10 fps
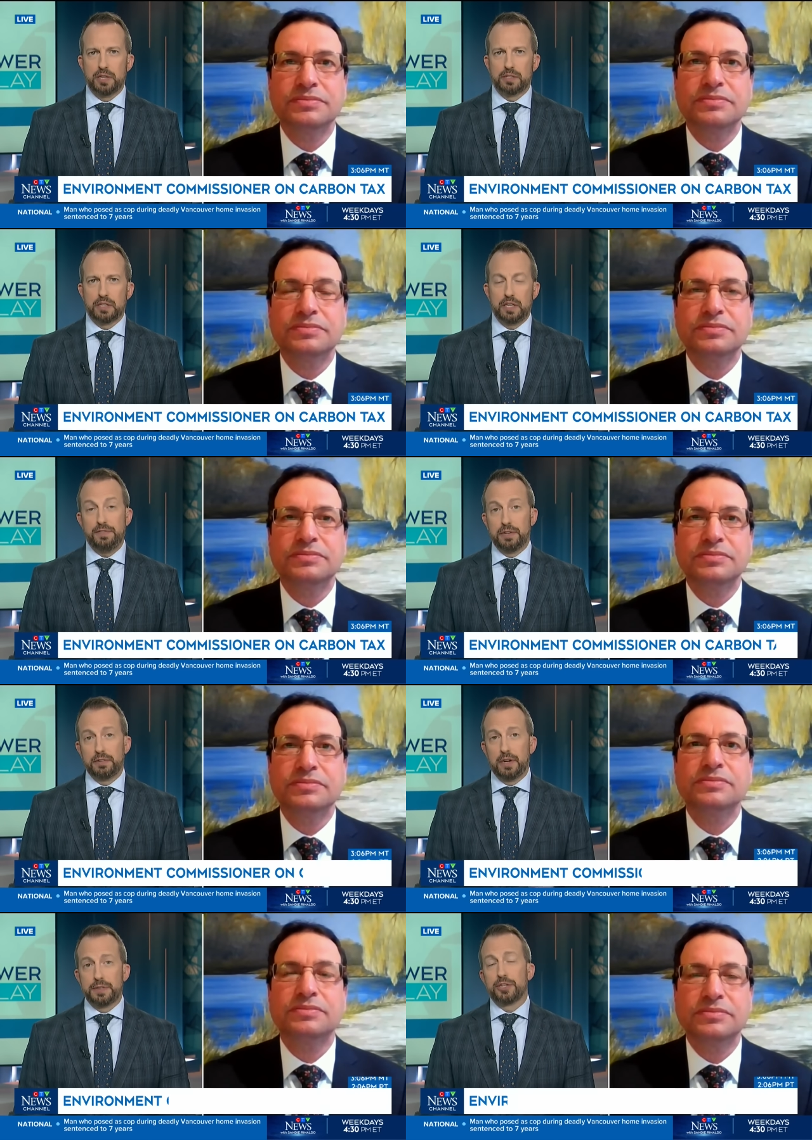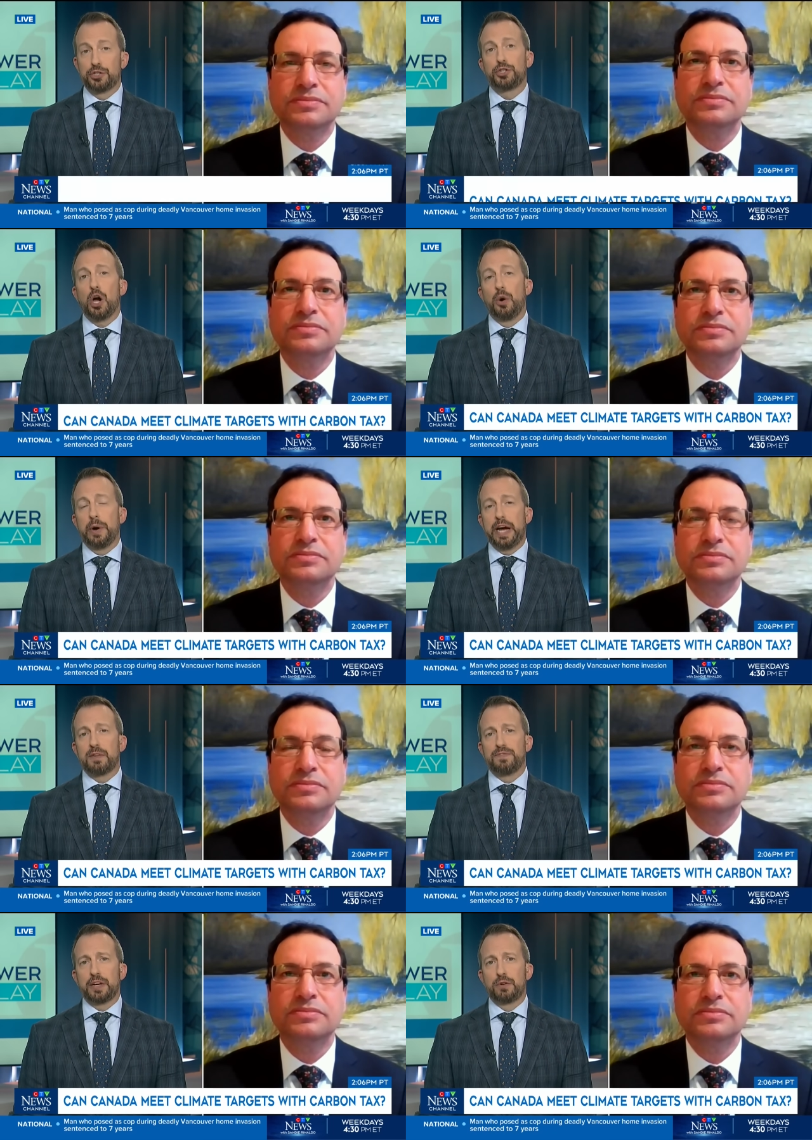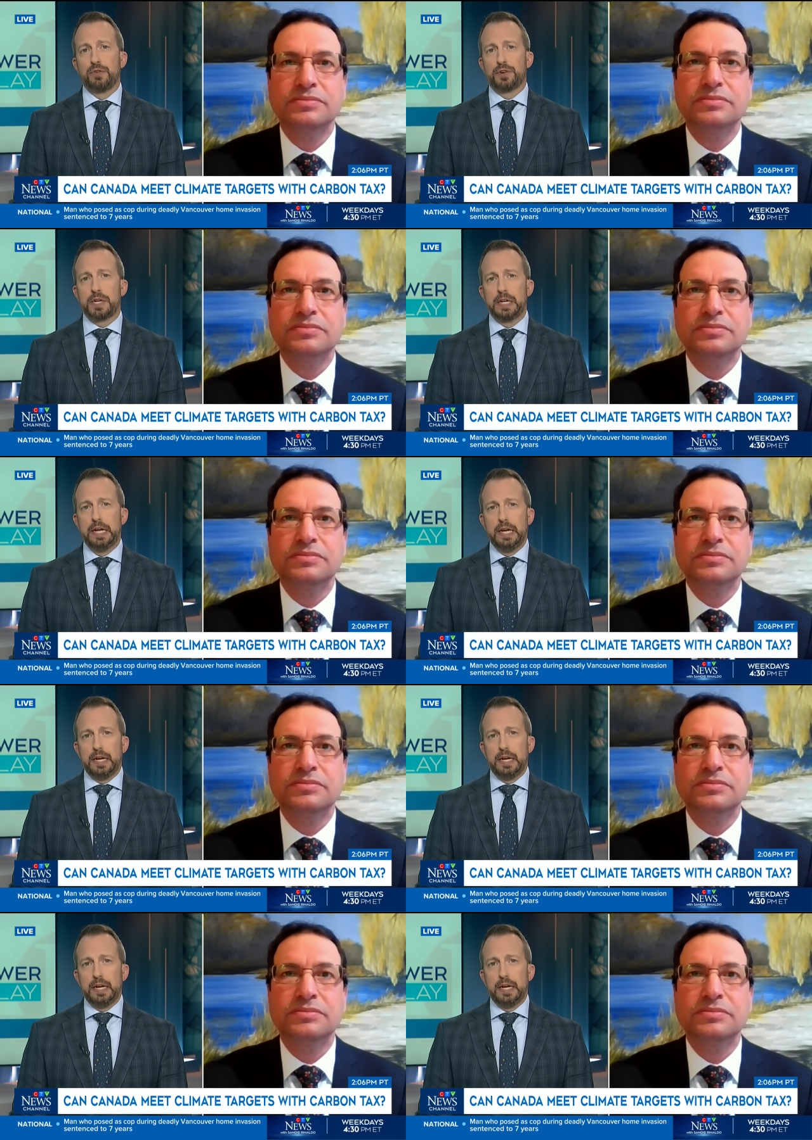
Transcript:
Speaker 1: pricing. Even on this show, Adam van Koeverden,